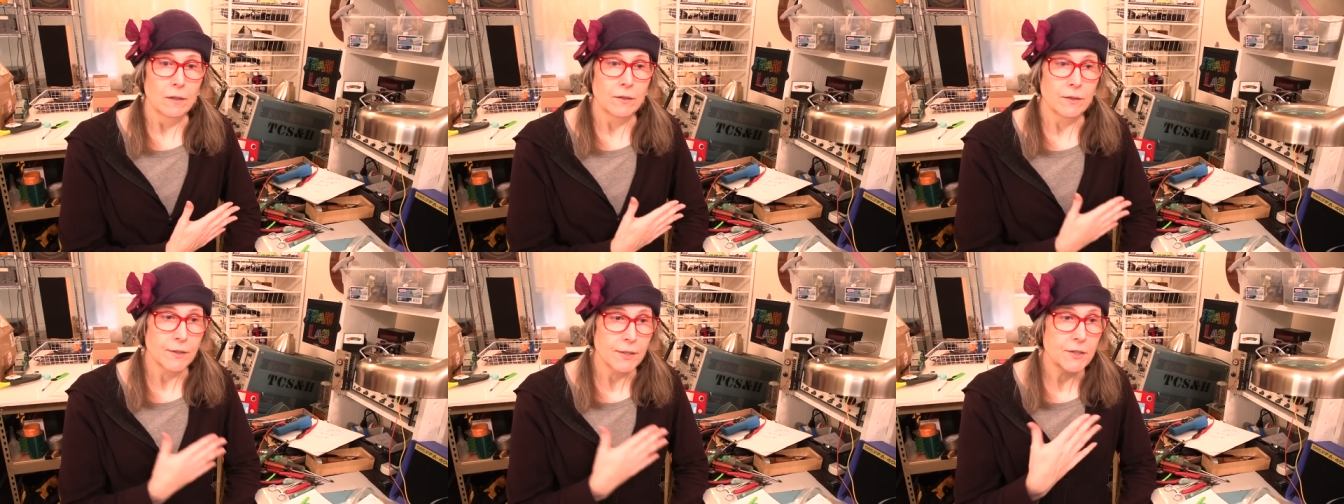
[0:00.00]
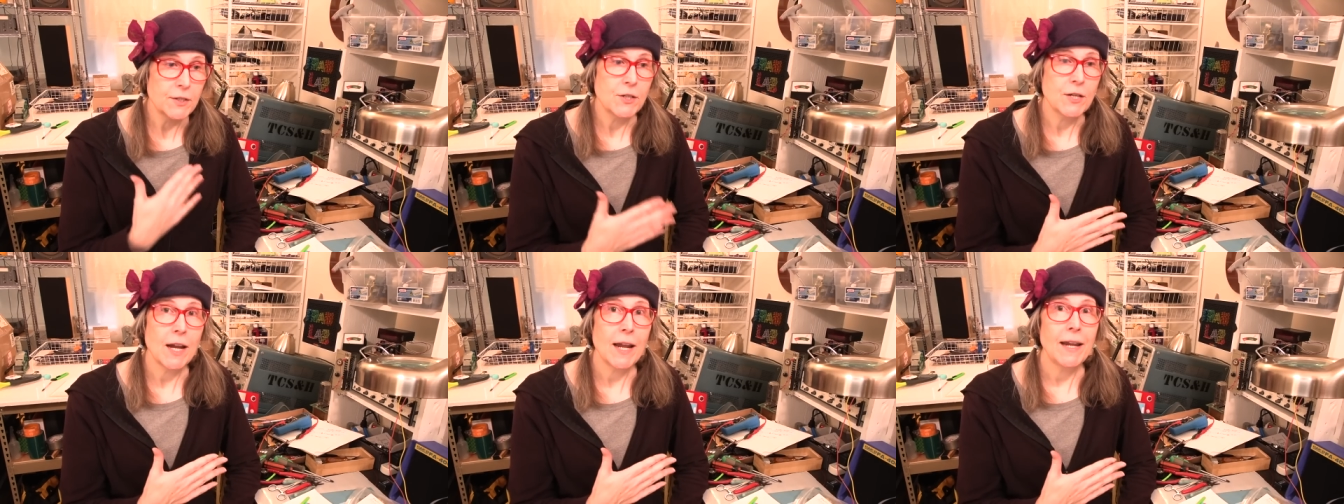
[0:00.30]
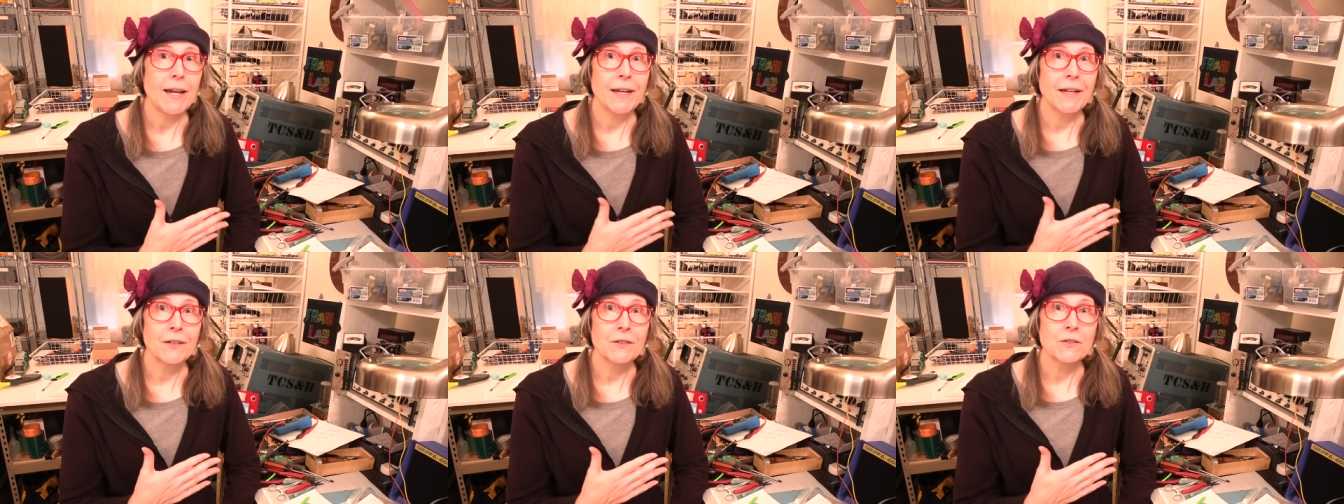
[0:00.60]
to
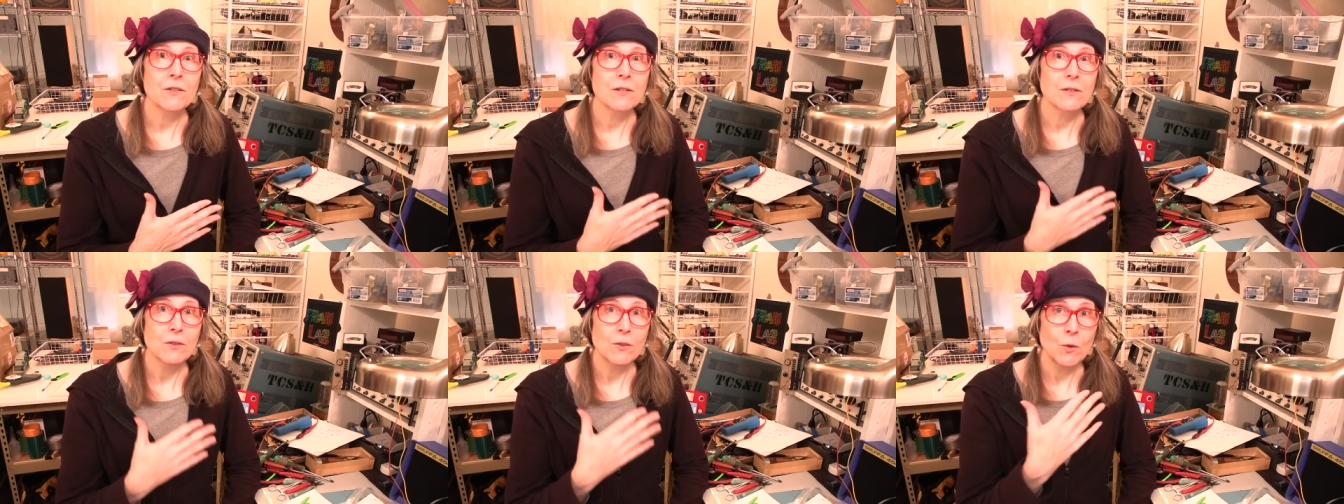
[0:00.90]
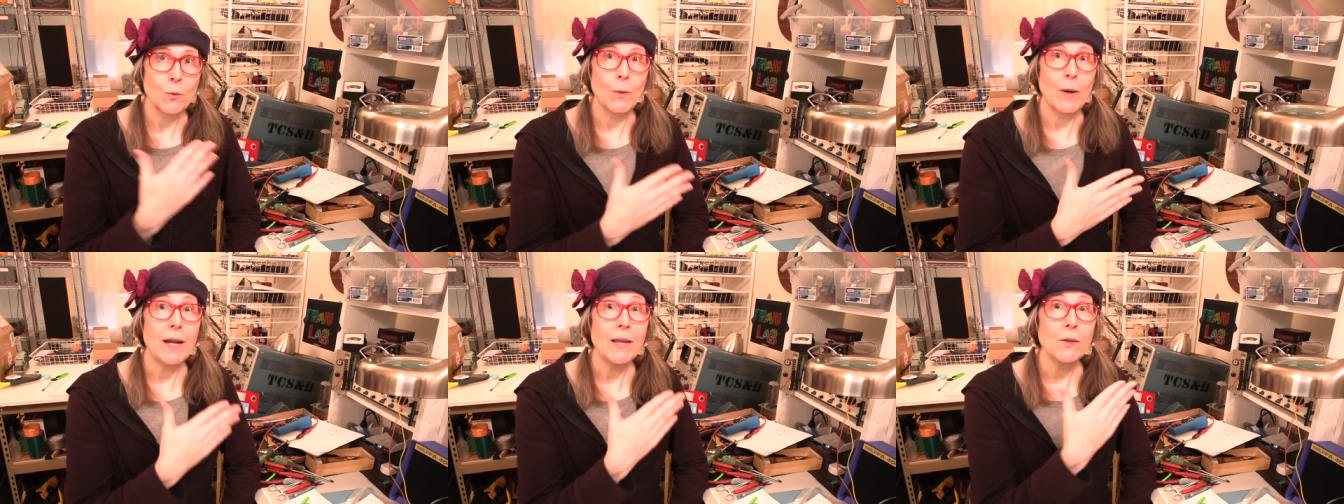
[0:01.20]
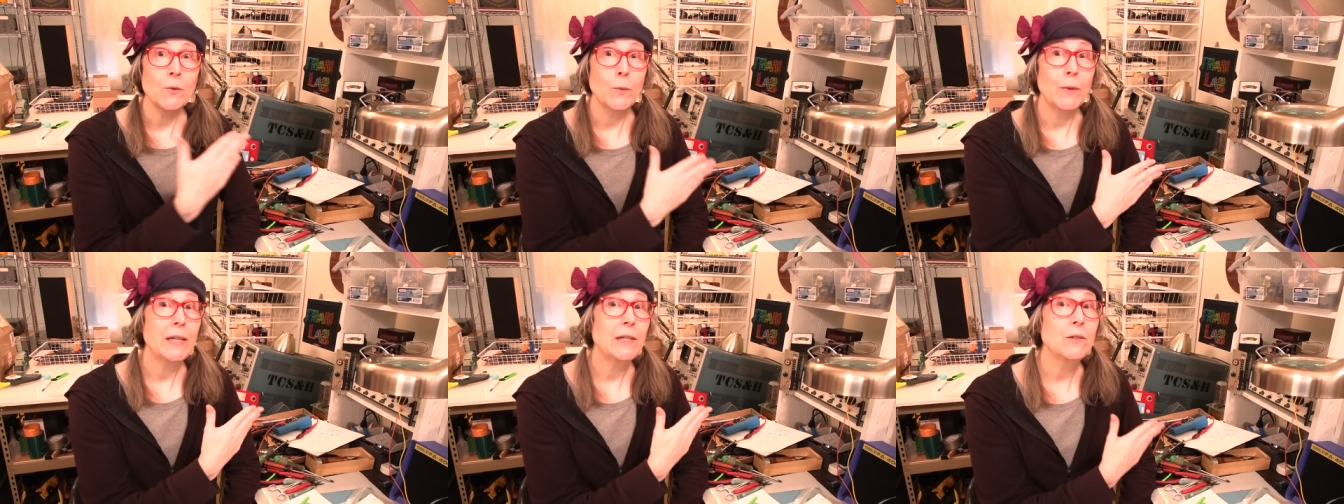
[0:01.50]
change the way
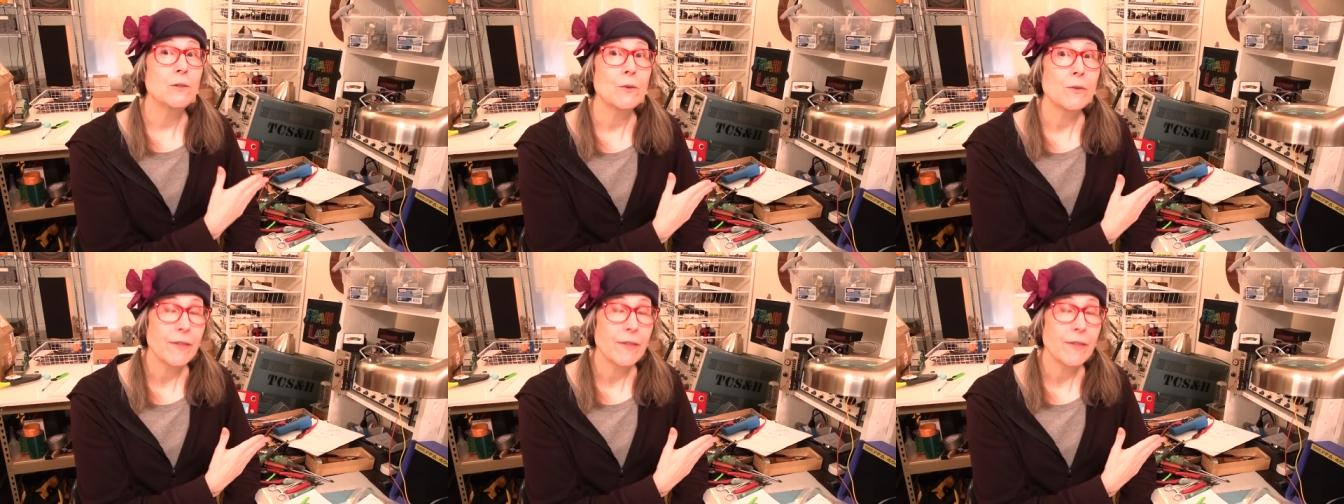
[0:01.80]
that we do